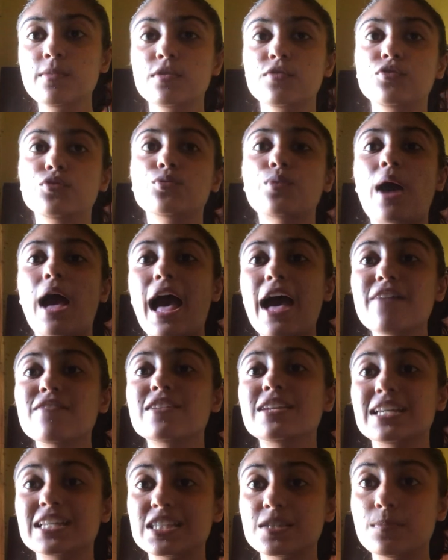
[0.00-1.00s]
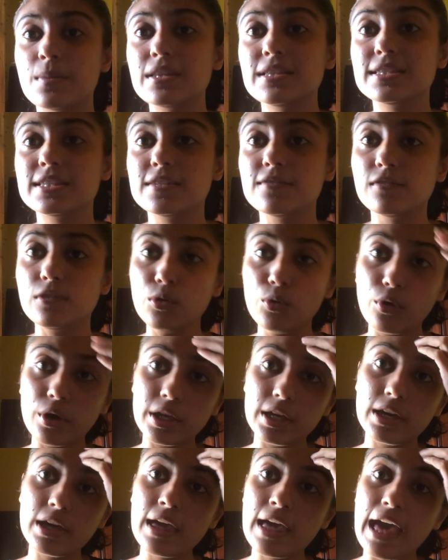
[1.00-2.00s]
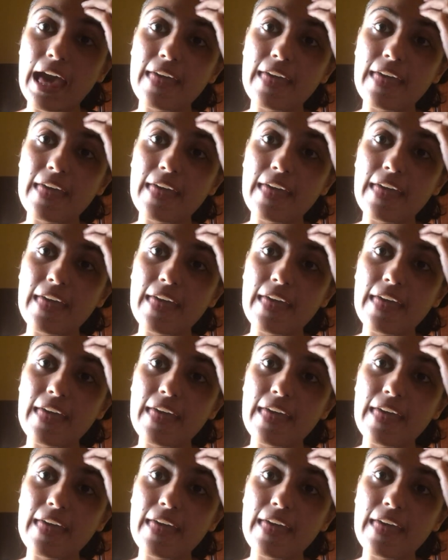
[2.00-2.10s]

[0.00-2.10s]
if you have an expensive lawyer,